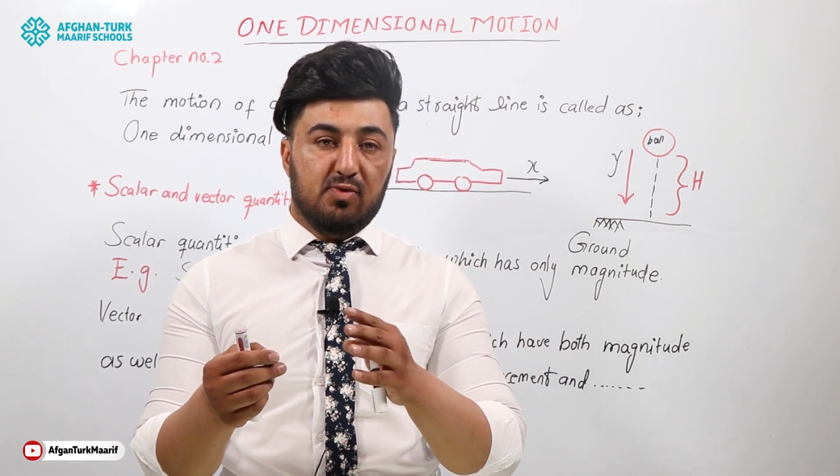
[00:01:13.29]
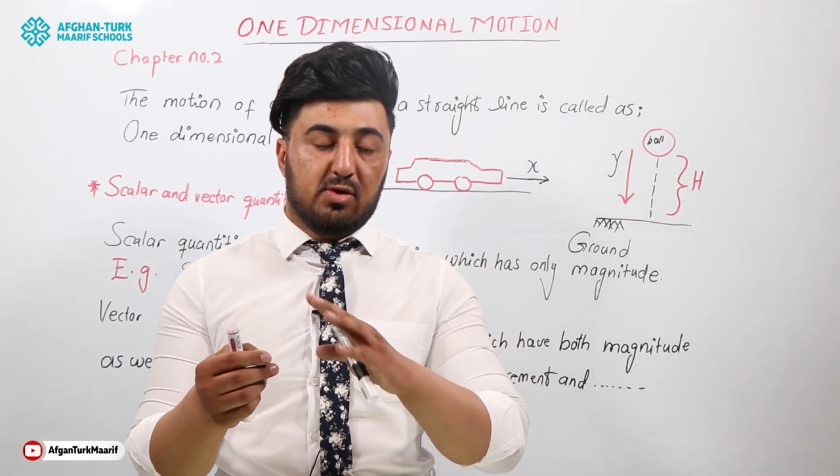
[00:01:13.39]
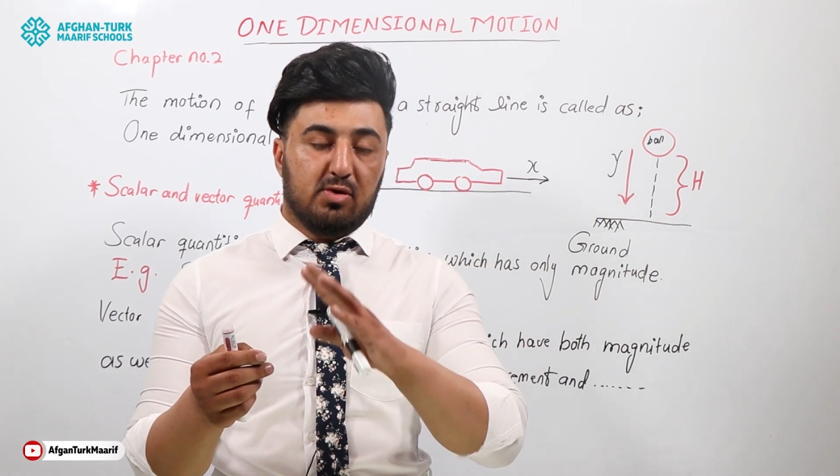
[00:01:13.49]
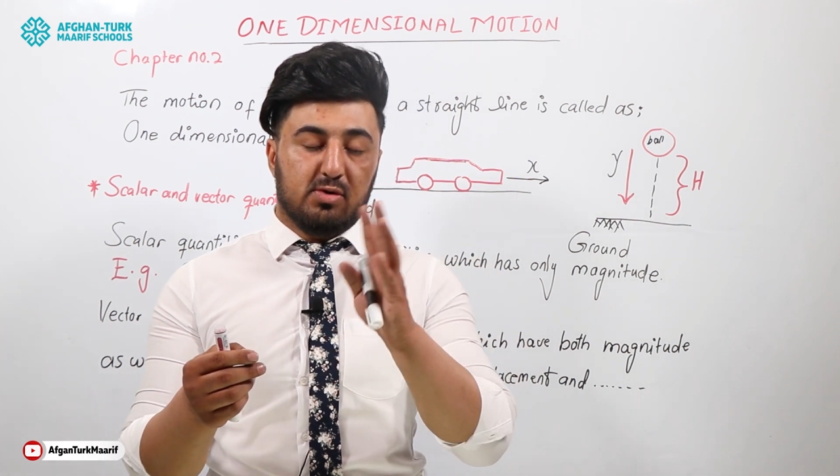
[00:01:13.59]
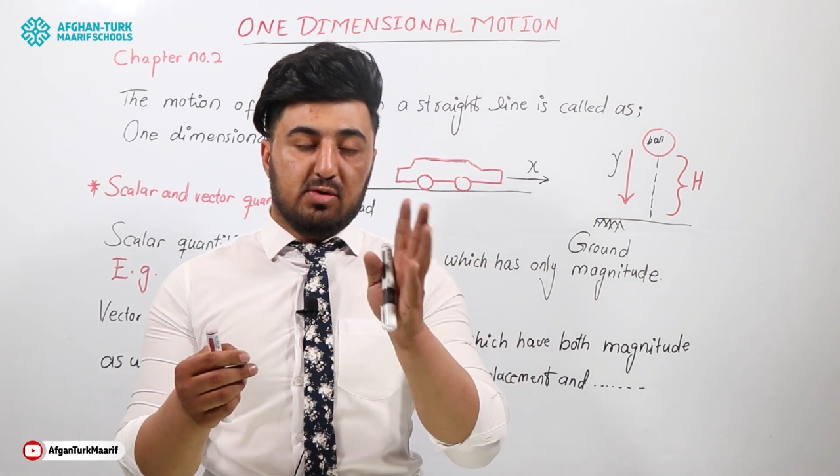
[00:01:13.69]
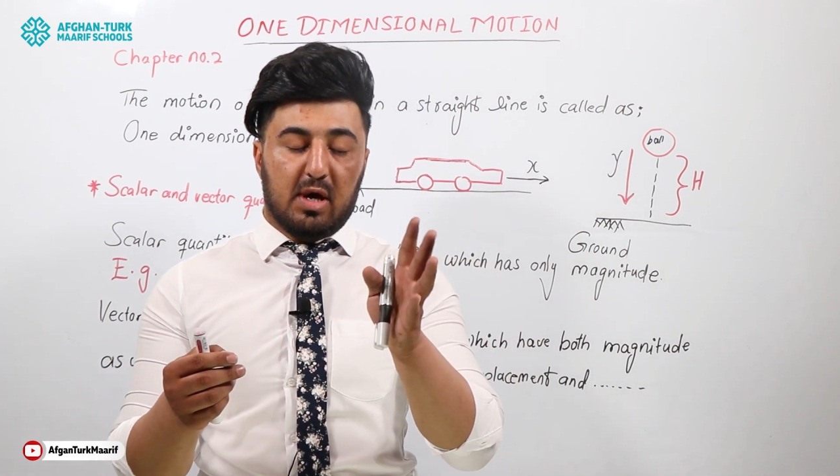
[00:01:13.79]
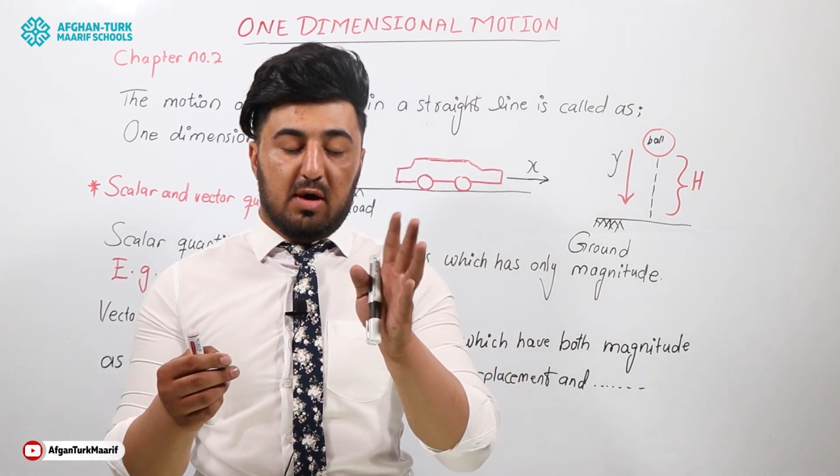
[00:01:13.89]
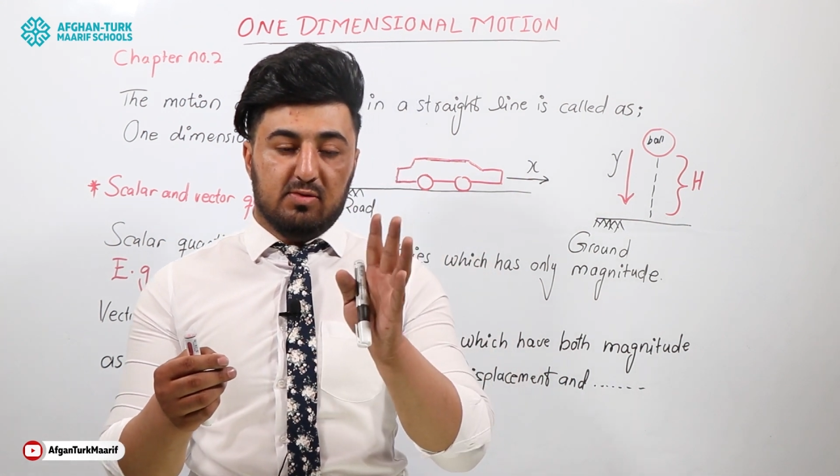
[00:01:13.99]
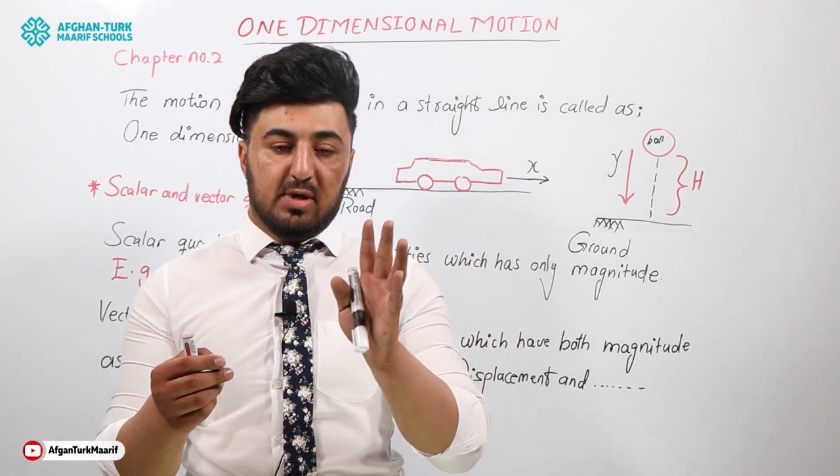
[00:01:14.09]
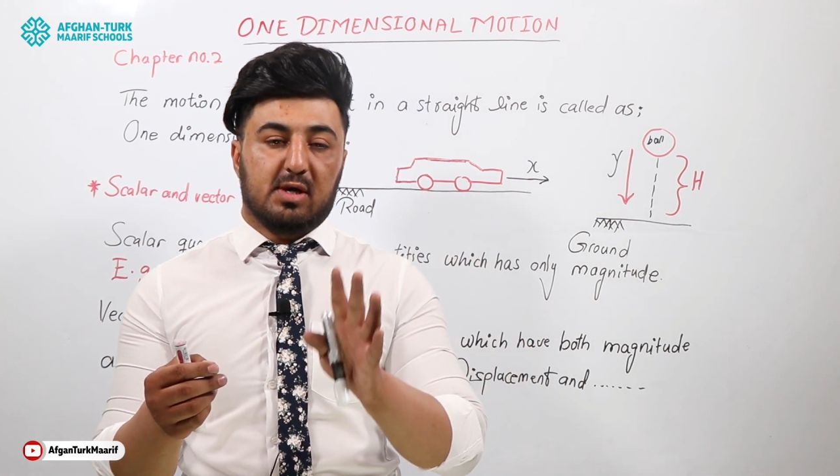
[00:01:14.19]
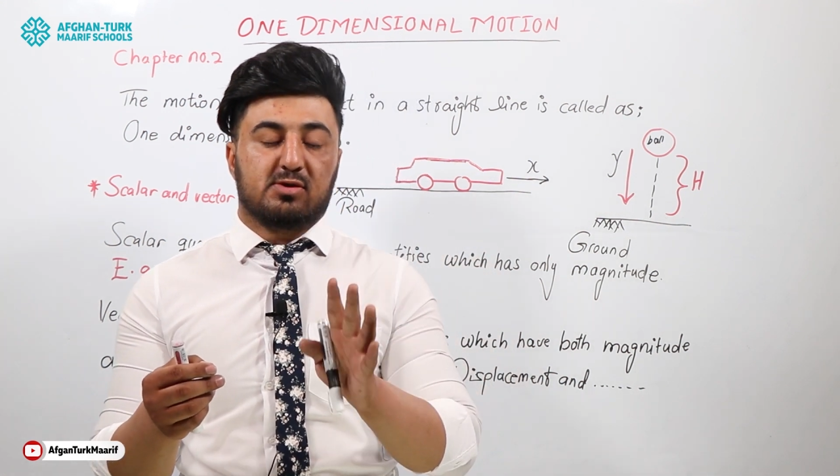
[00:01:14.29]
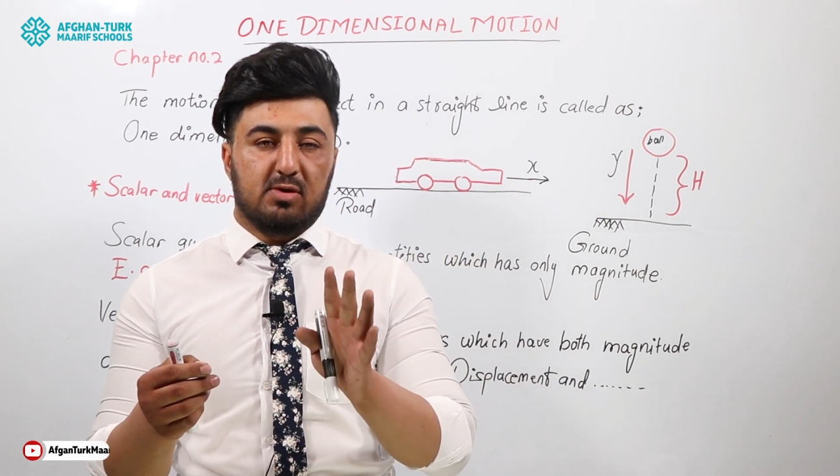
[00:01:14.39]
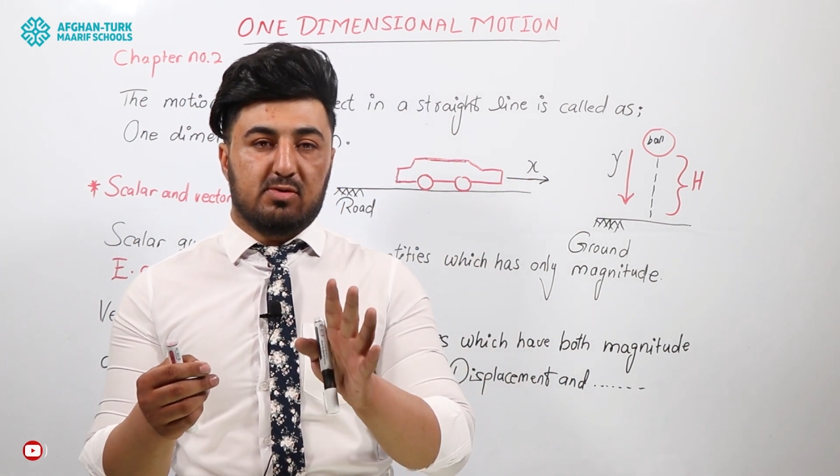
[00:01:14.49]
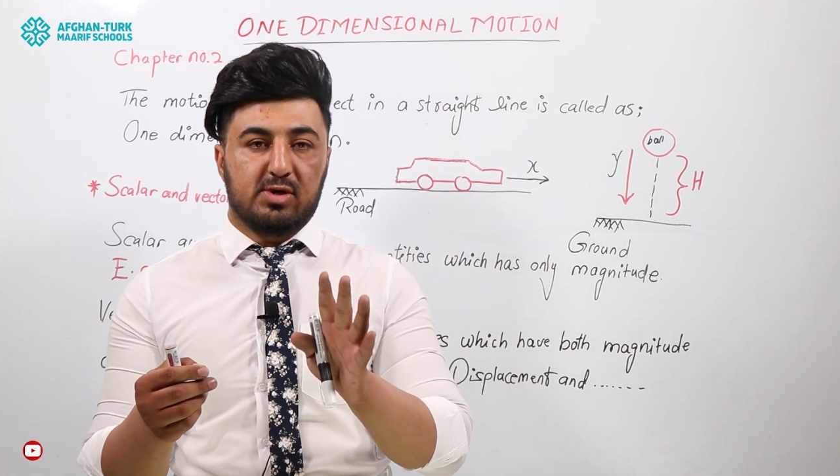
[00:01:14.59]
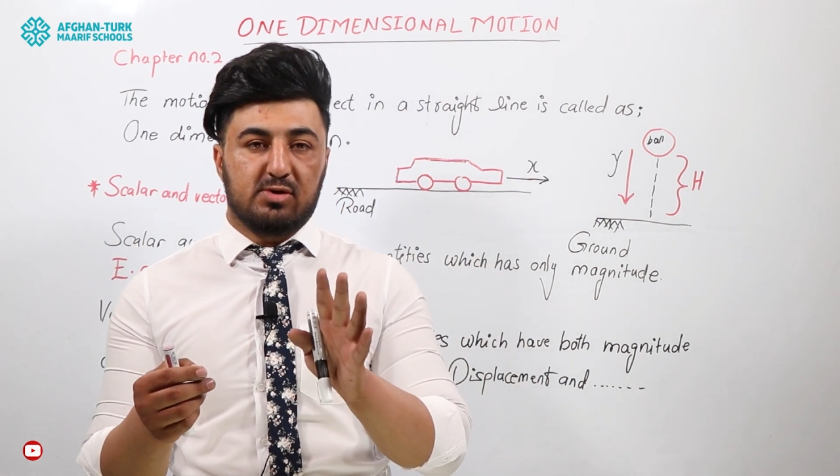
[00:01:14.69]
we are going to count the
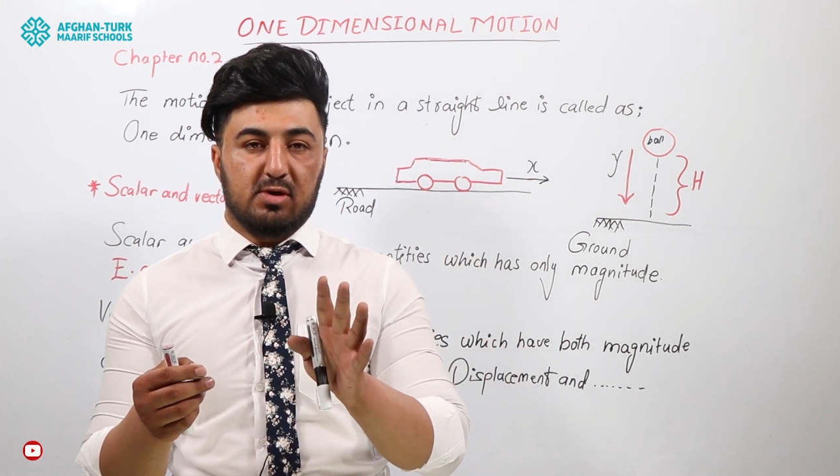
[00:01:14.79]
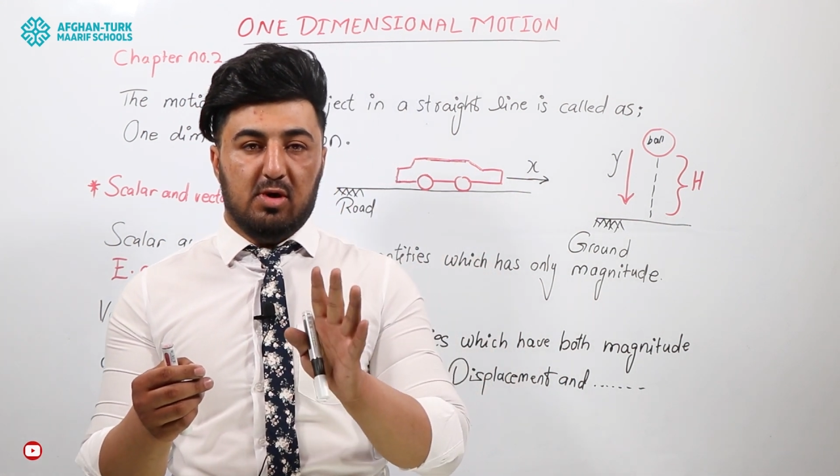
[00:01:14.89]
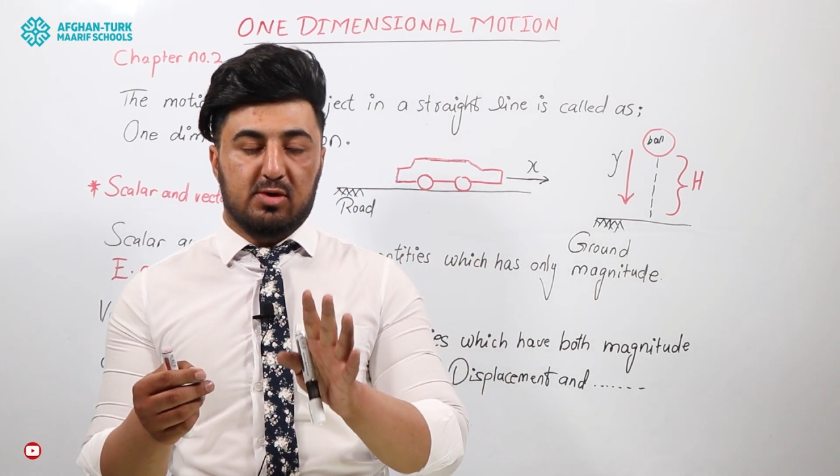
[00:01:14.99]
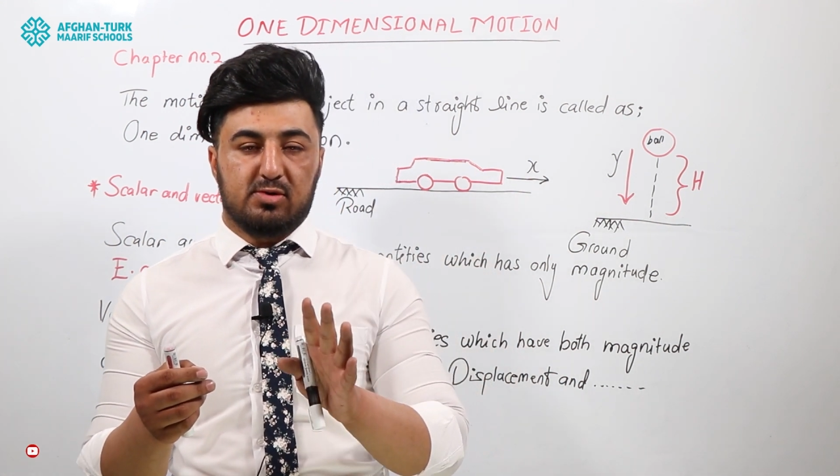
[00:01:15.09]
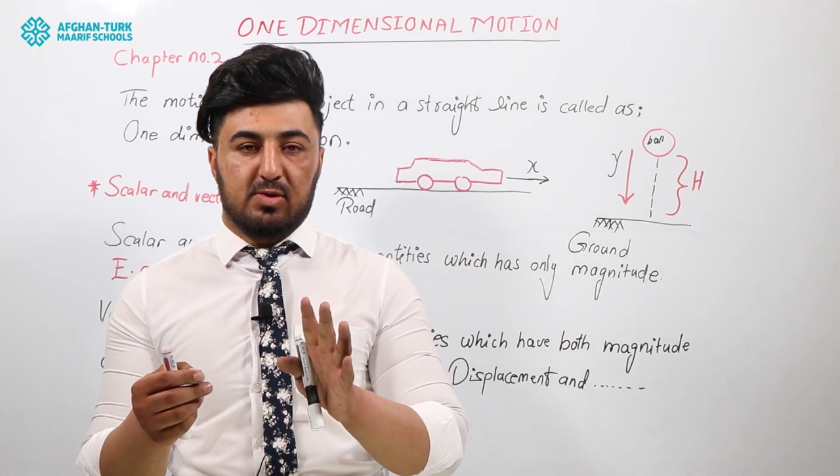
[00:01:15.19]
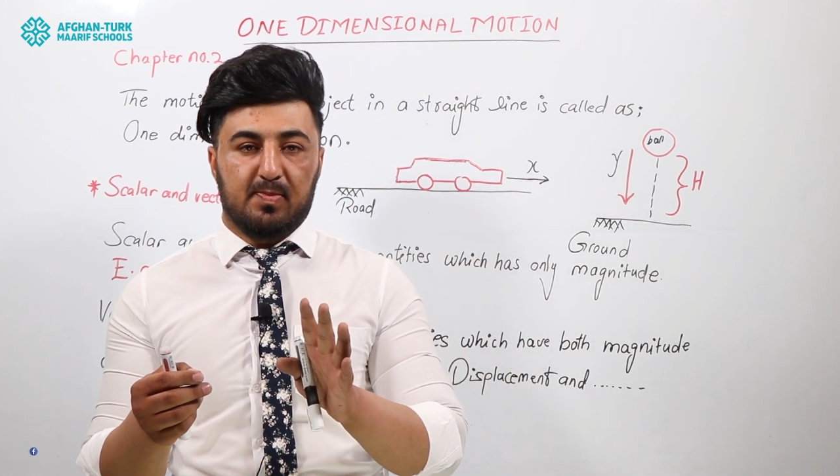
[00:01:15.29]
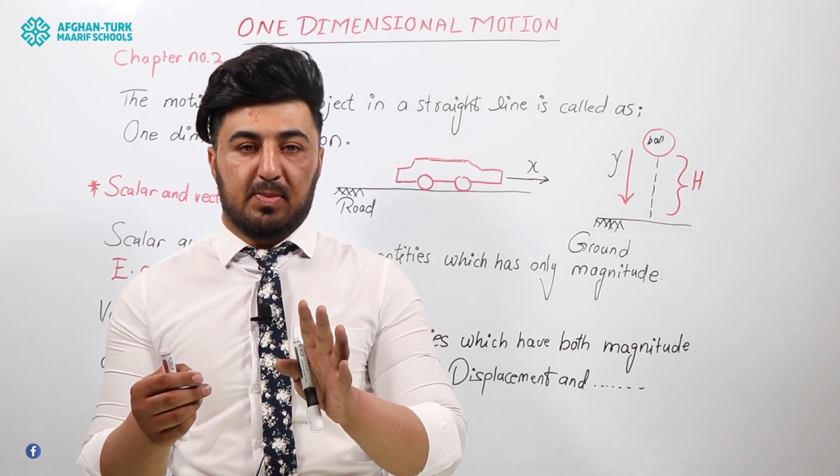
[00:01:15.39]
acceleration also.